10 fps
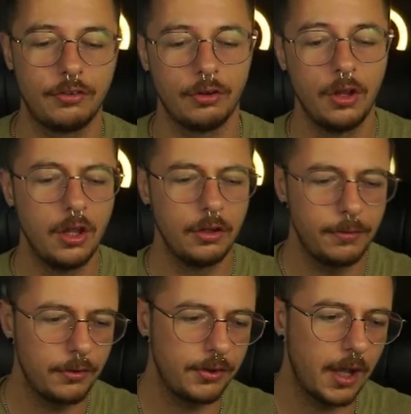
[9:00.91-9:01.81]
So
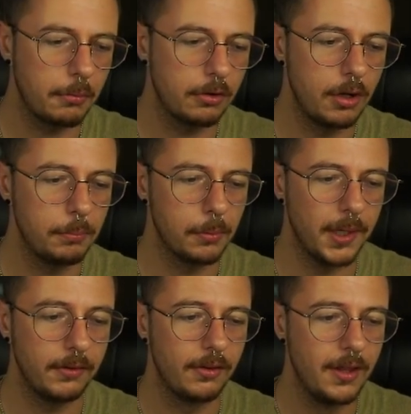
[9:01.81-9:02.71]
first thing I'm going to
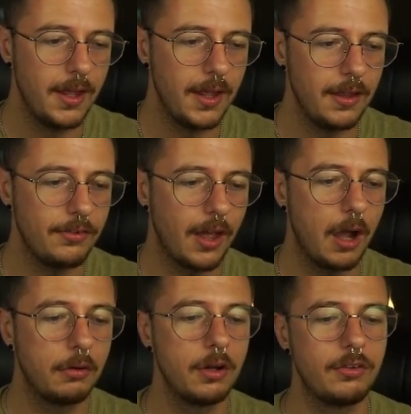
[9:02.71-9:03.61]
implement is
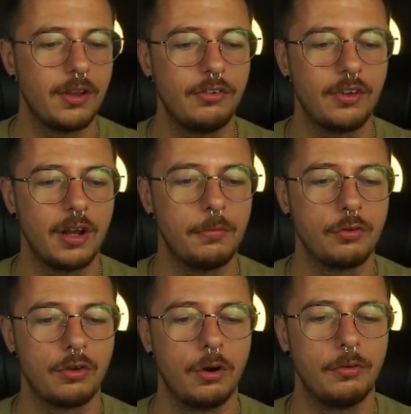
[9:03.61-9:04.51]
I'm going to change the
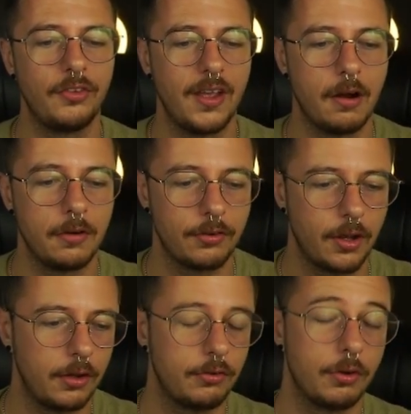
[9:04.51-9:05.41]
levels of the
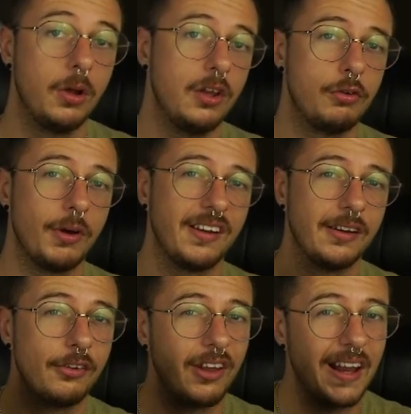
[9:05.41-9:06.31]
RSI. So to add
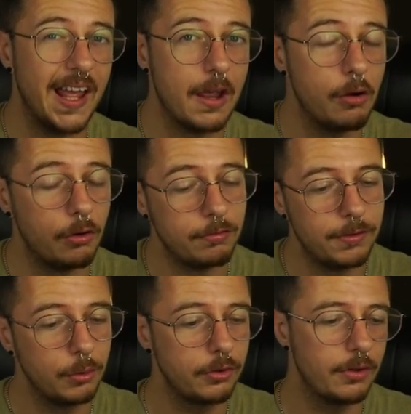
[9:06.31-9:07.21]
another layer of
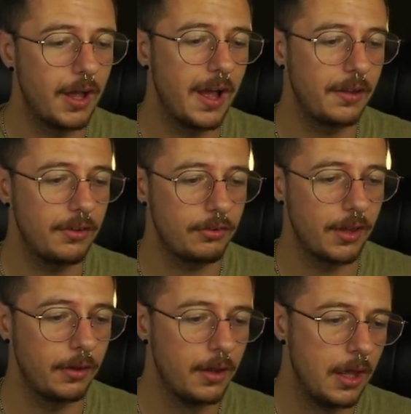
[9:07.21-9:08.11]
filter, as it
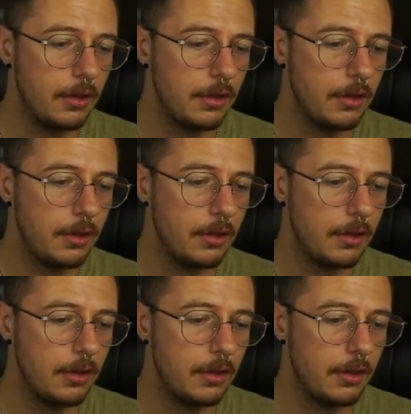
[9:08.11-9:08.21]
said.